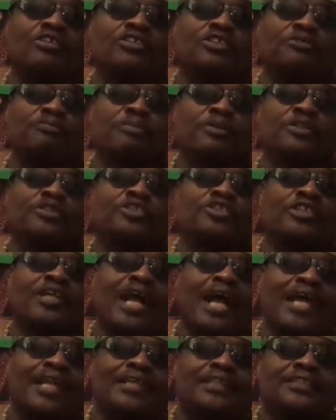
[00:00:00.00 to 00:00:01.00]

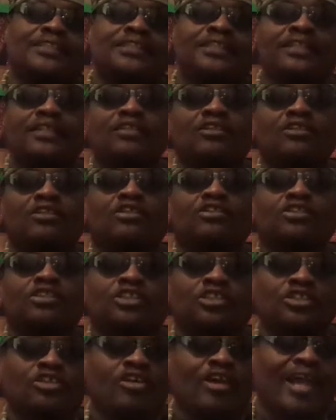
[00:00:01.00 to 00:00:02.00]
spirituality, look
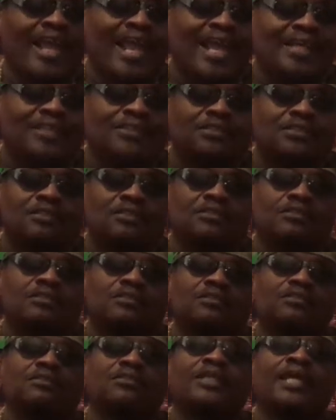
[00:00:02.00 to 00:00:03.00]
to your
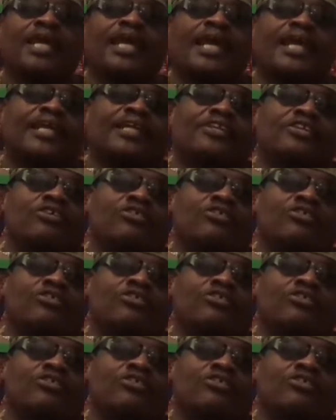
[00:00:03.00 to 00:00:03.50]
ancestors, and do